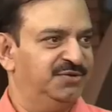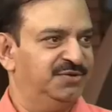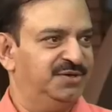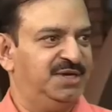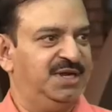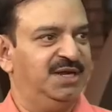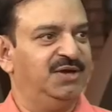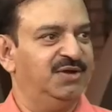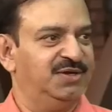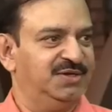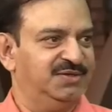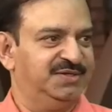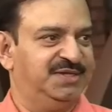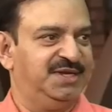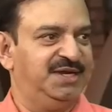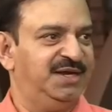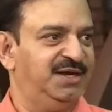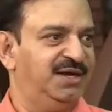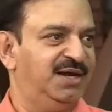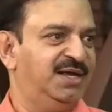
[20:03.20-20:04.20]
drink
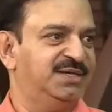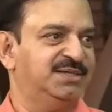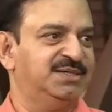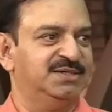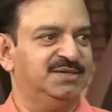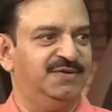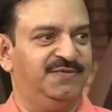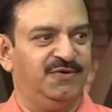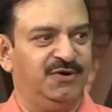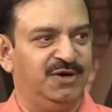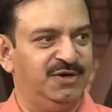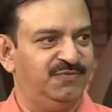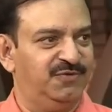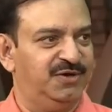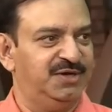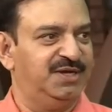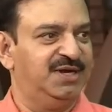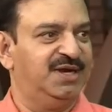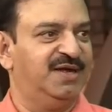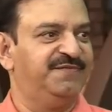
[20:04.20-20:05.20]
three glasses of hot
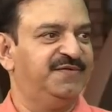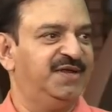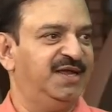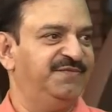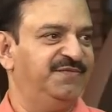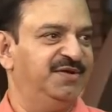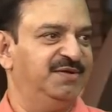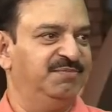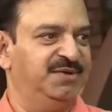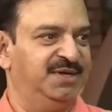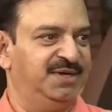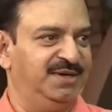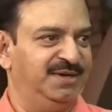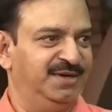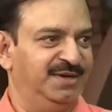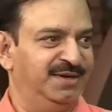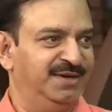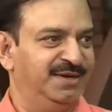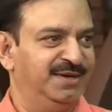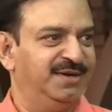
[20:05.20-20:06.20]
water after every meal
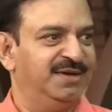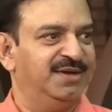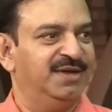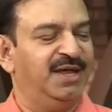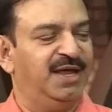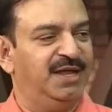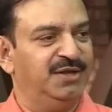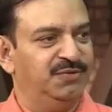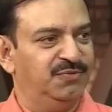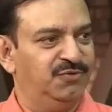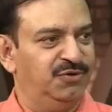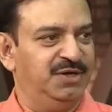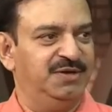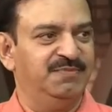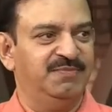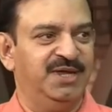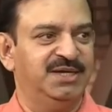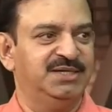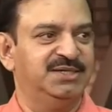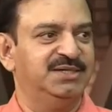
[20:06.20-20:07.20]
and you won't
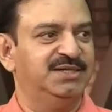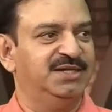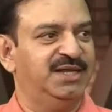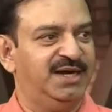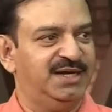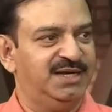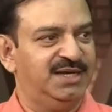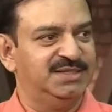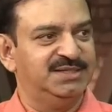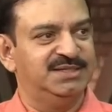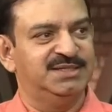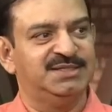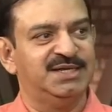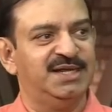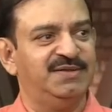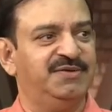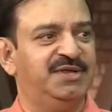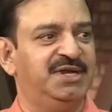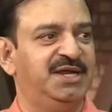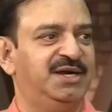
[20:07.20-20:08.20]
imagine that has
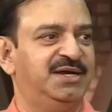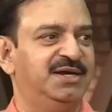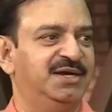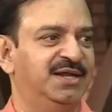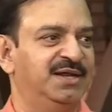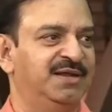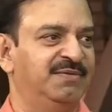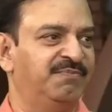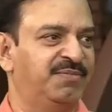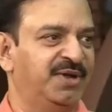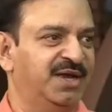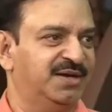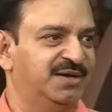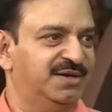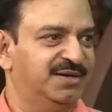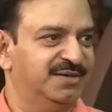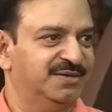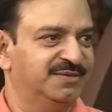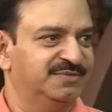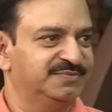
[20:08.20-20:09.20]
itself created an impact.
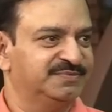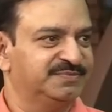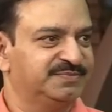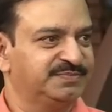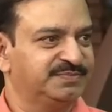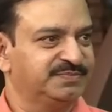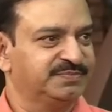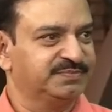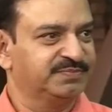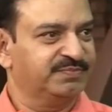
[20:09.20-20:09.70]
What what what